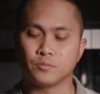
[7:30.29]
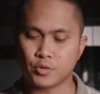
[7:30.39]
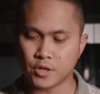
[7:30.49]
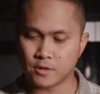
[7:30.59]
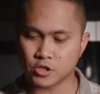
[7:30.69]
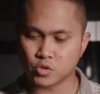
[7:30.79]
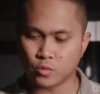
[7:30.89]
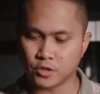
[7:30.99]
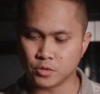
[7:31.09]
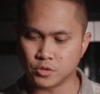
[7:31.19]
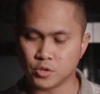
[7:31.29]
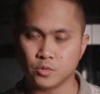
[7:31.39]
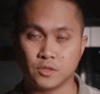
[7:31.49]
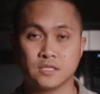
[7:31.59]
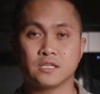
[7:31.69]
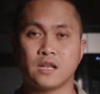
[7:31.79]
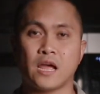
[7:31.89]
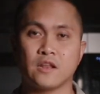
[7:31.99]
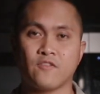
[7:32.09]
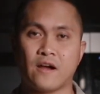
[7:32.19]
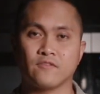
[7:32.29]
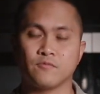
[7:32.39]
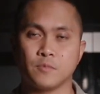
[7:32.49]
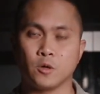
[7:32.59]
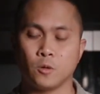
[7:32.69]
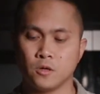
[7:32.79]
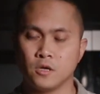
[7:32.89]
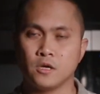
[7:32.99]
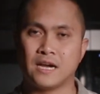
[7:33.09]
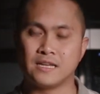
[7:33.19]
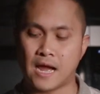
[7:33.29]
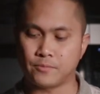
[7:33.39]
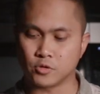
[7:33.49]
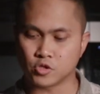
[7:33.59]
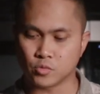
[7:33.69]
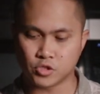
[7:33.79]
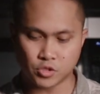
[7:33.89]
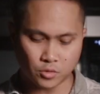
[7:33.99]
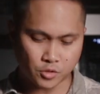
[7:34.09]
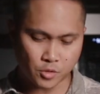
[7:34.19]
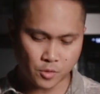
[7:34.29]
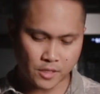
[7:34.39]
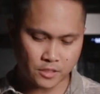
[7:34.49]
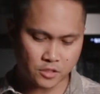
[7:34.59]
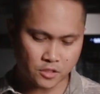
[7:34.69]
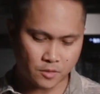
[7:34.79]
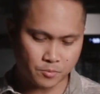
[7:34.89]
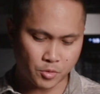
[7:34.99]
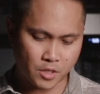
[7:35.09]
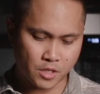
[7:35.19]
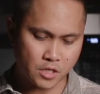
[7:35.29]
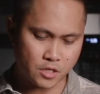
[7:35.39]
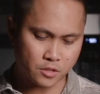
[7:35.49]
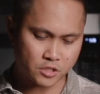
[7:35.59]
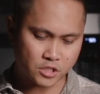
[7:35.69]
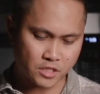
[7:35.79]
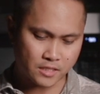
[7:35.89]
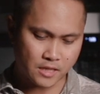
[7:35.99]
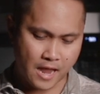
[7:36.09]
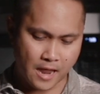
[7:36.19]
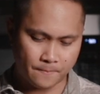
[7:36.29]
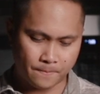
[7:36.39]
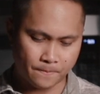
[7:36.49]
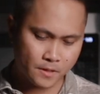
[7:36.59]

Pretty much what you'll do, this is a 95 mil adapter. So what you'll do is you'll put it here just like that,